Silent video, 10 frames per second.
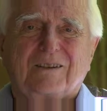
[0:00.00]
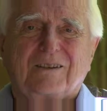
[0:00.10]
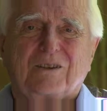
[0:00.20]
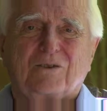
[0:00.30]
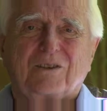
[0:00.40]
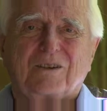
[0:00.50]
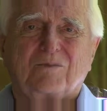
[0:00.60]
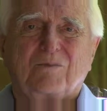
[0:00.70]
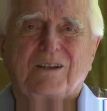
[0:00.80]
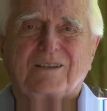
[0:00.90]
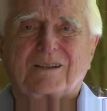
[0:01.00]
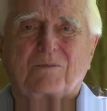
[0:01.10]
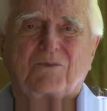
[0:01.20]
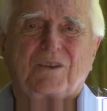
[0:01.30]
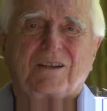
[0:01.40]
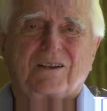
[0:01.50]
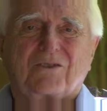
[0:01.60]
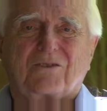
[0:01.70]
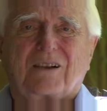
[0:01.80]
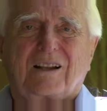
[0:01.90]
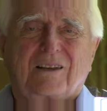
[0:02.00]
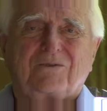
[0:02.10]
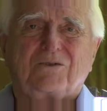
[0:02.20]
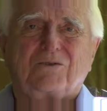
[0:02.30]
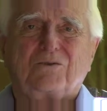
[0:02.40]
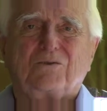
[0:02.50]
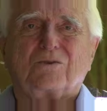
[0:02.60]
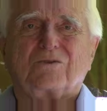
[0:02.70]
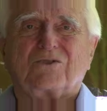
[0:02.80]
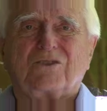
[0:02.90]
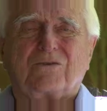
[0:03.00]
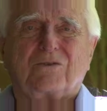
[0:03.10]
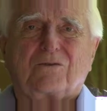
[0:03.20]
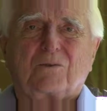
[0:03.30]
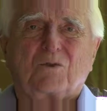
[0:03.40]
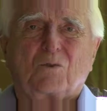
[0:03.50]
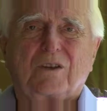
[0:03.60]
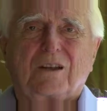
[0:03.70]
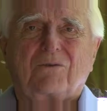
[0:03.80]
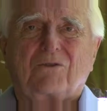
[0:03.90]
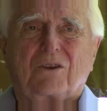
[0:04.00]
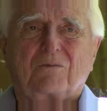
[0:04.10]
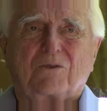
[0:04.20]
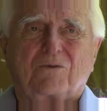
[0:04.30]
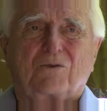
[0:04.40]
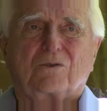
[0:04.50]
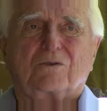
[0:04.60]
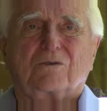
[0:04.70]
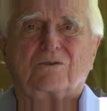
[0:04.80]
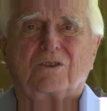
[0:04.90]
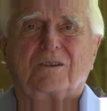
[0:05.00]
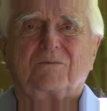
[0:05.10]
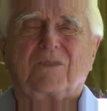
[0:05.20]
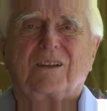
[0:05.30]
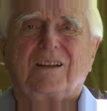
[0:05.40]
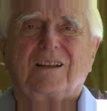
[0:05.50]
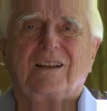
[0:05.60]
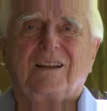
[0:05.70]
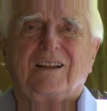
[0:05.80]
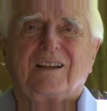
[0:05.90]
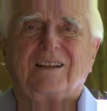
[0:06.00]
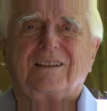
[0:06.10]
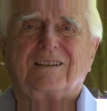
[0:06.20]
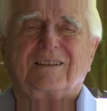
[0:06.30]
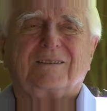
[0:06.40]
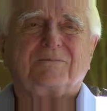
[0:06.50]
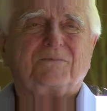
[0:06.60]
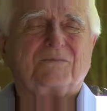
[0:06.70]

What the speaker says: It'll mean something other I'll have to do, or it's different from the way I've thought before or done. And